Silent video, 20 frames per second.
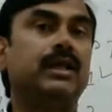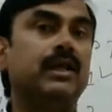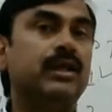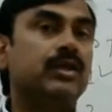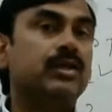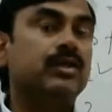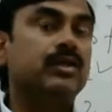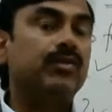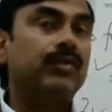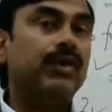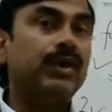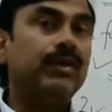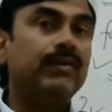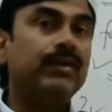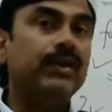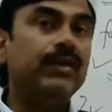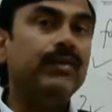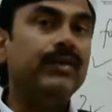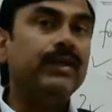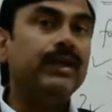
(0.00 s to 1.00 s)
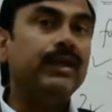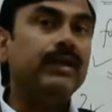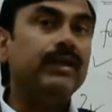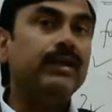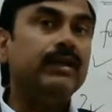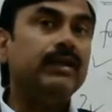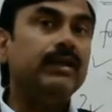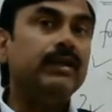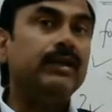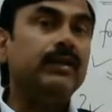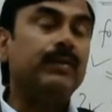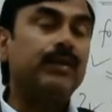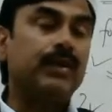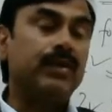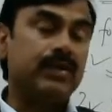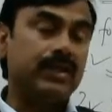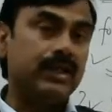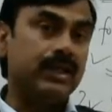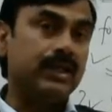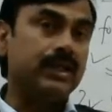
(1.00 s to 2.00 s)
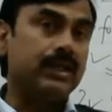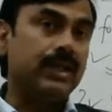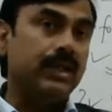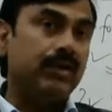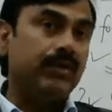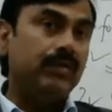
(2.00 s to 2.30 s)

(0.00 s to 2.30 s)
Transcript: so what will be the process?